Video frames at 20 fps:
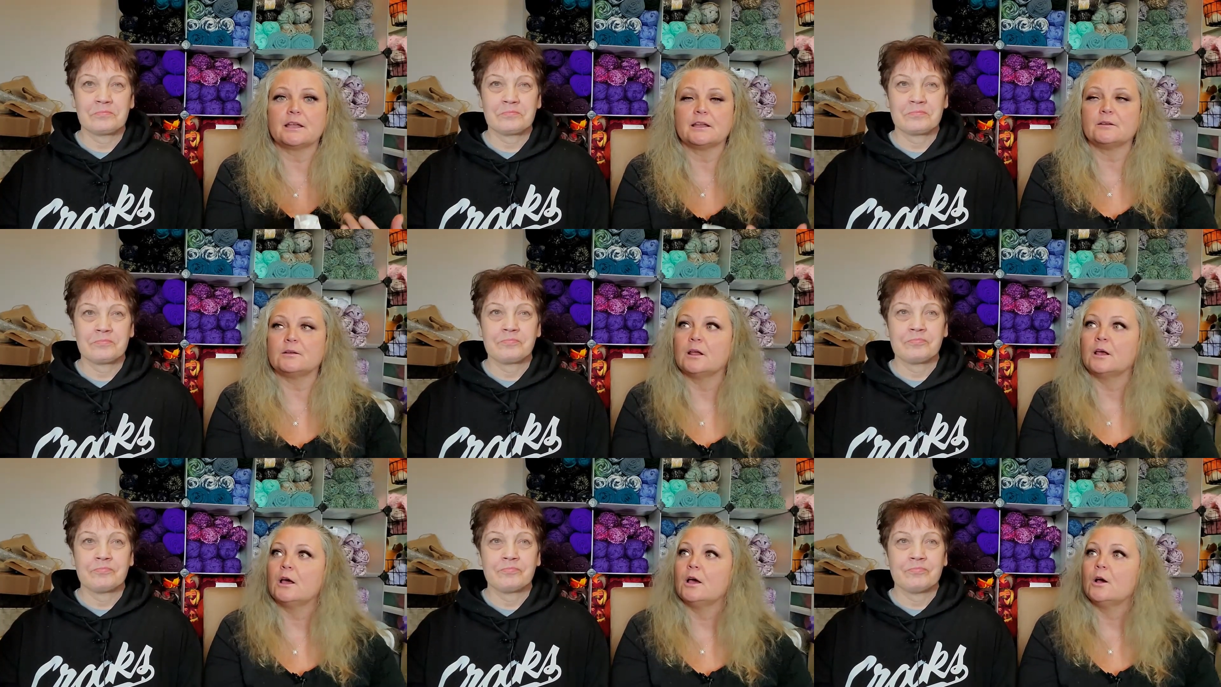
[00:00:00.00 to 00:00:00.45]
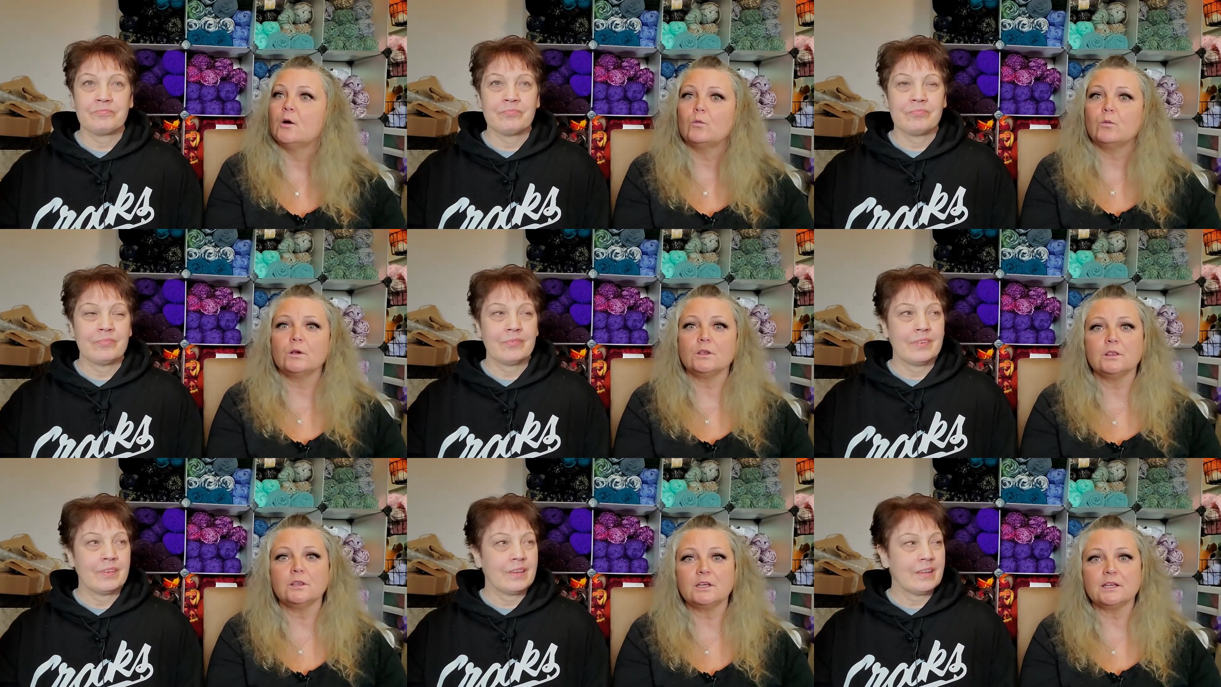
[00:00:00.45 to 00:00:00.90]
Speaker 1: And
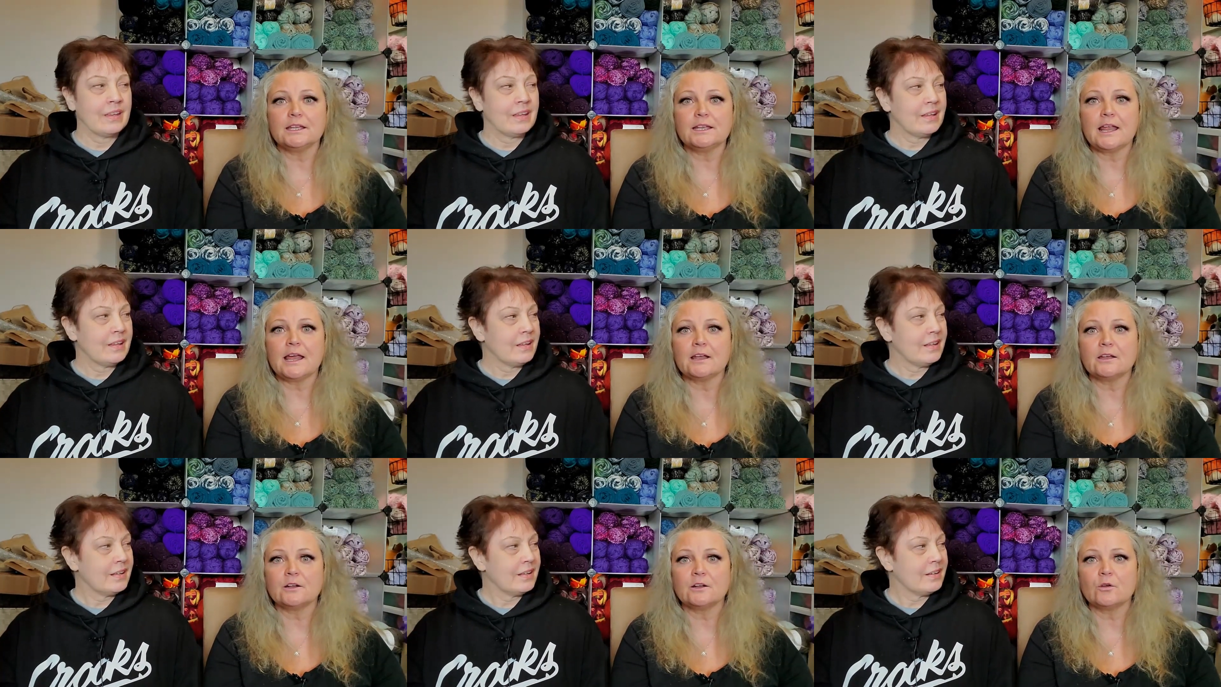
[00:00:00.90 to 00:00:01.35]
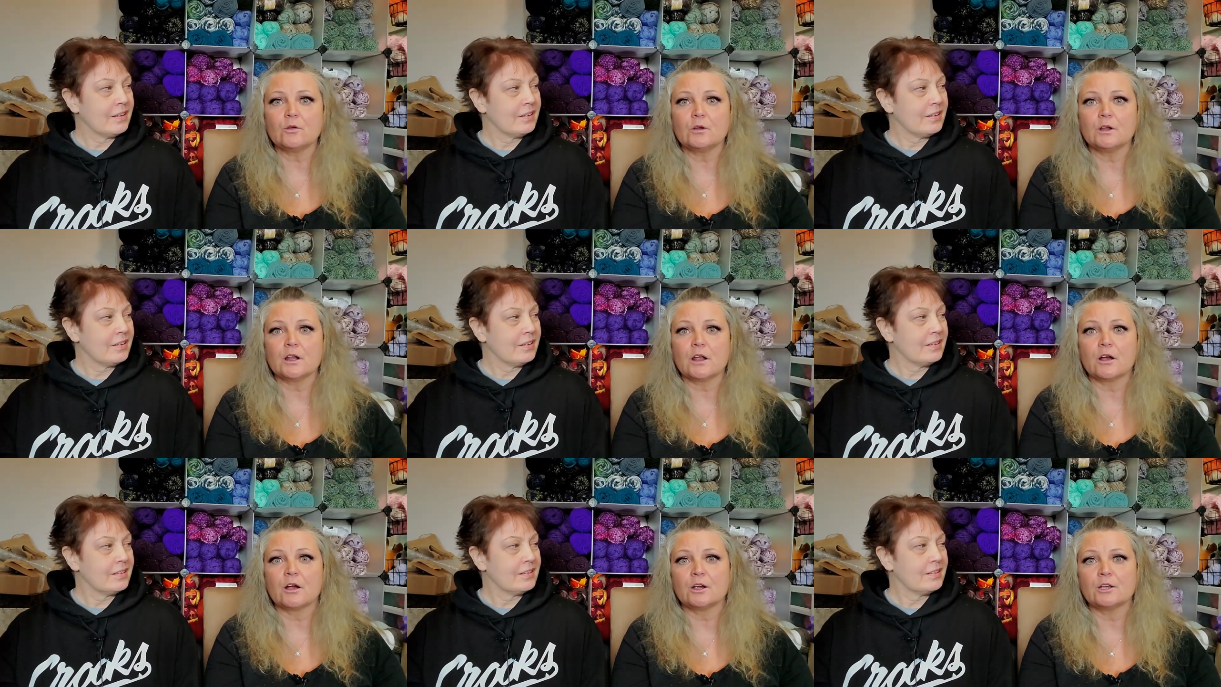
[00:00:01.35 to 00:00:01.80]
we're looking at her
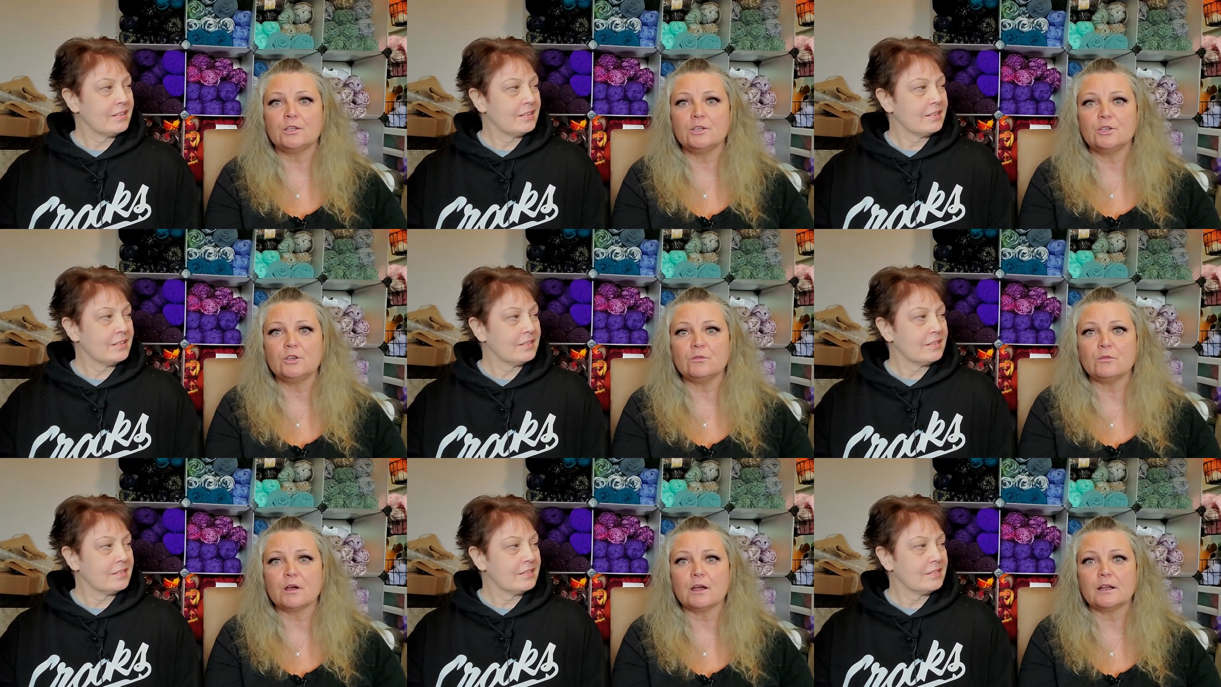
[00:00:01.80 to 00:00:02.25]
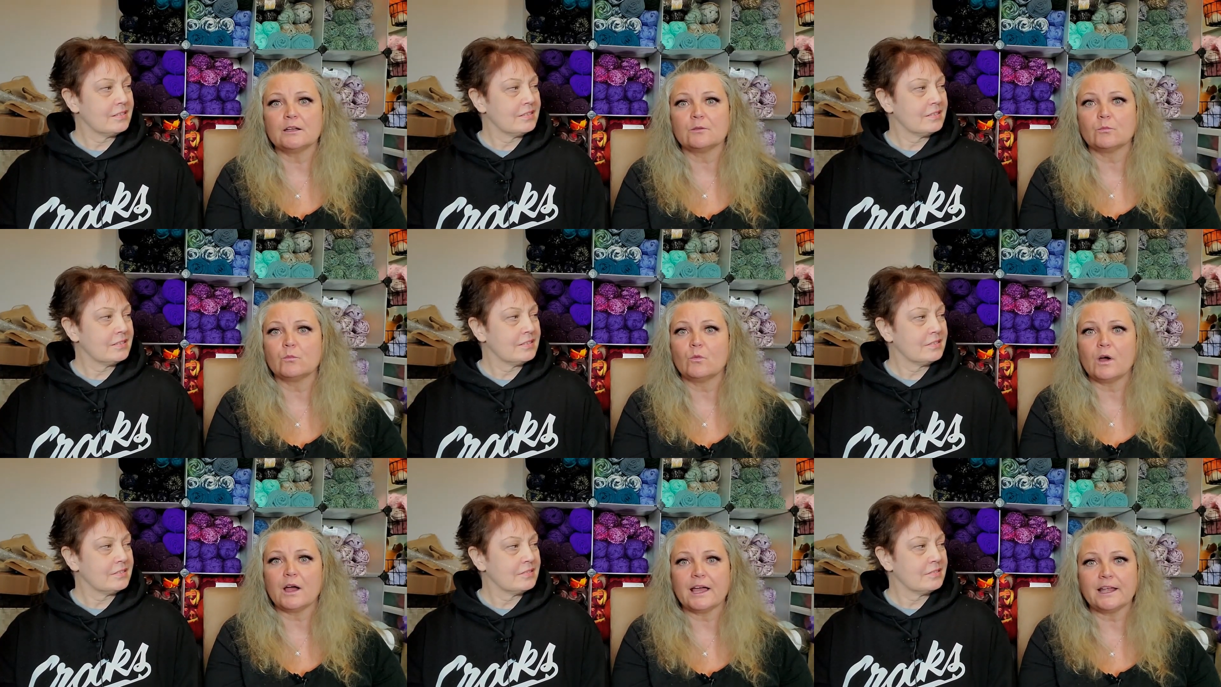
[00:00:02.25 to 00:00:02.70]
going, are you out of,
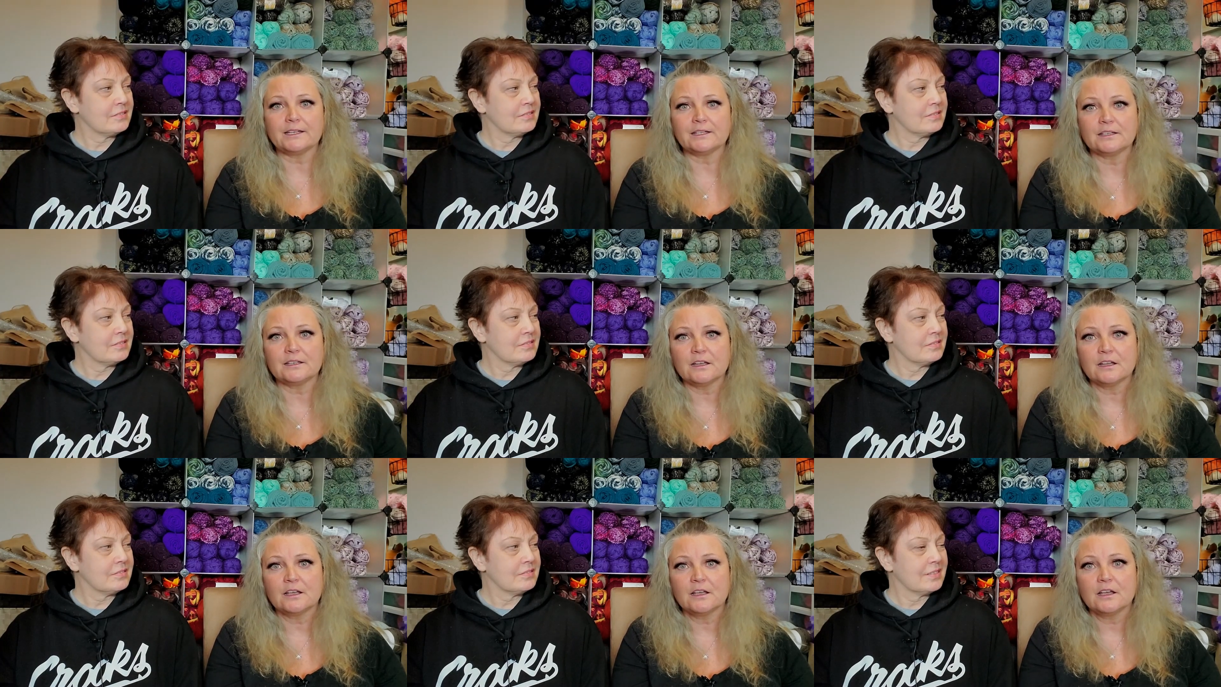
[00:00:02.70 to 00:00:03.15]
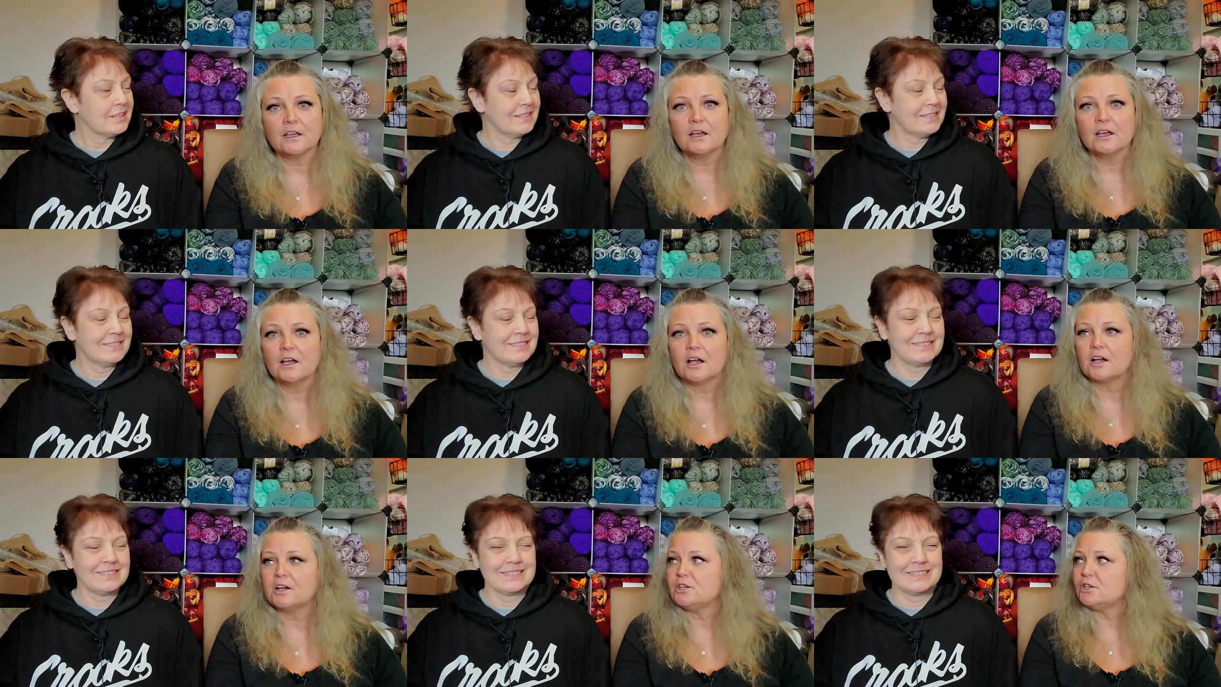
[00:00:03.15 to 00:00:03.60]
what?
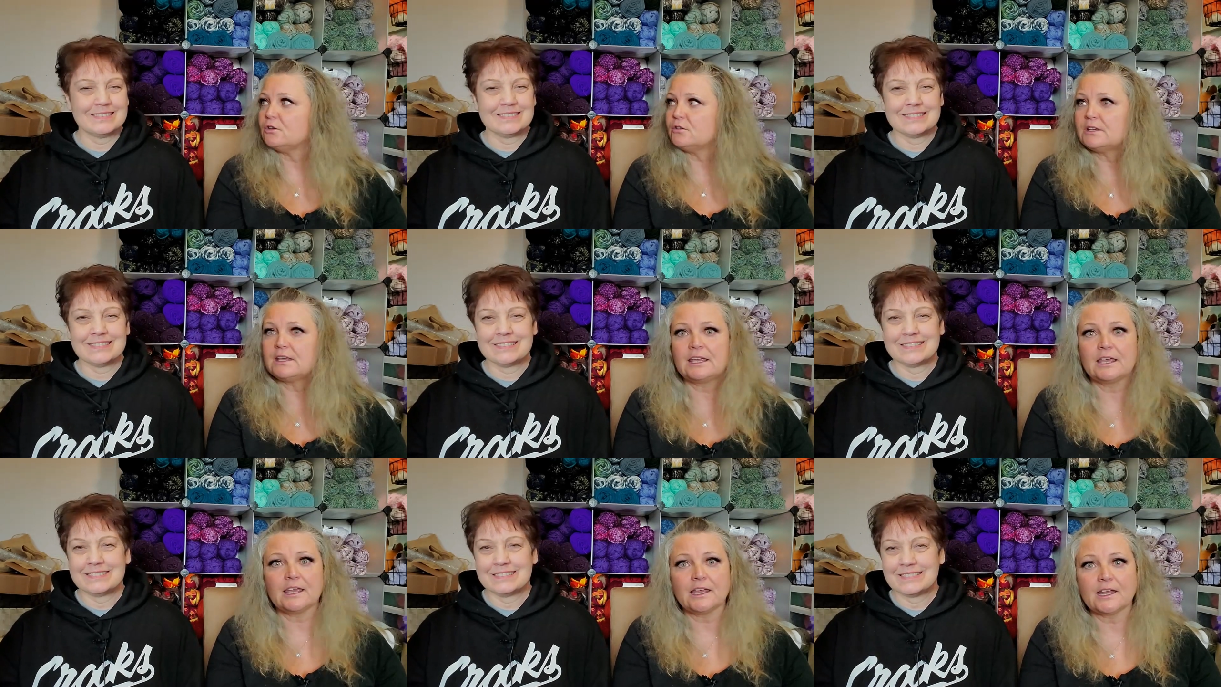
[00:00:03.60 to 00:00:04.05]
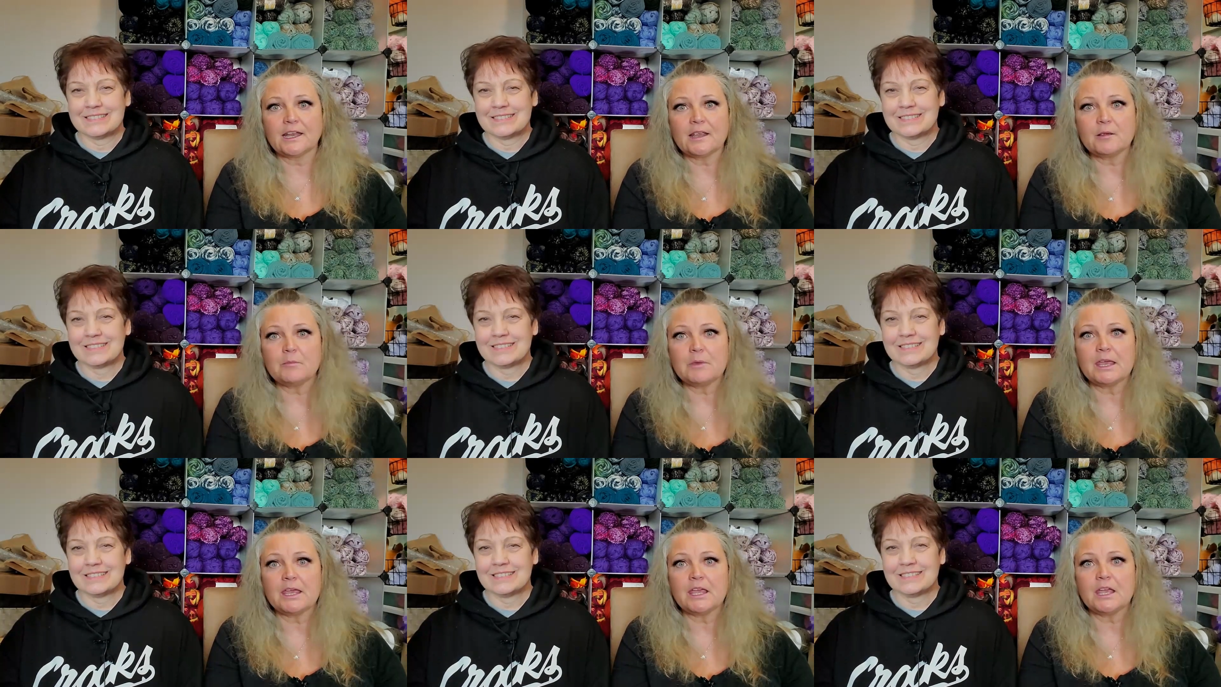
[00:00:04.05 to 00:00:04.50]
Are you
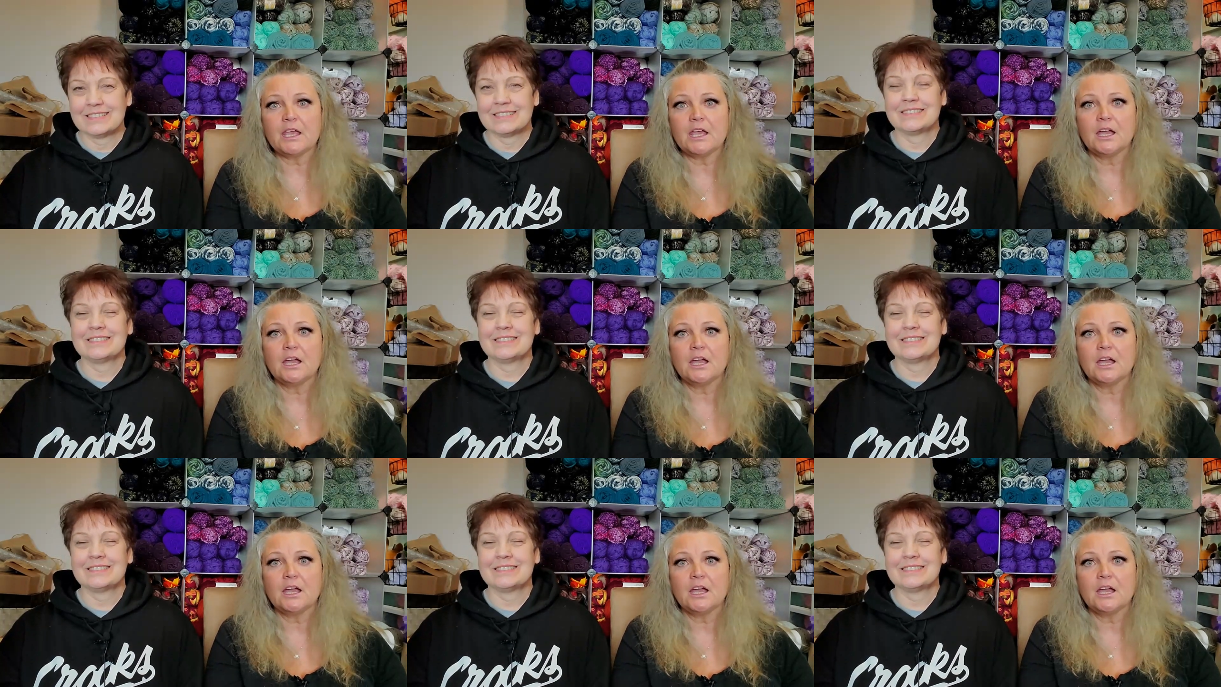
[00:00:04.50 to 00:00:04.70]
kidding me?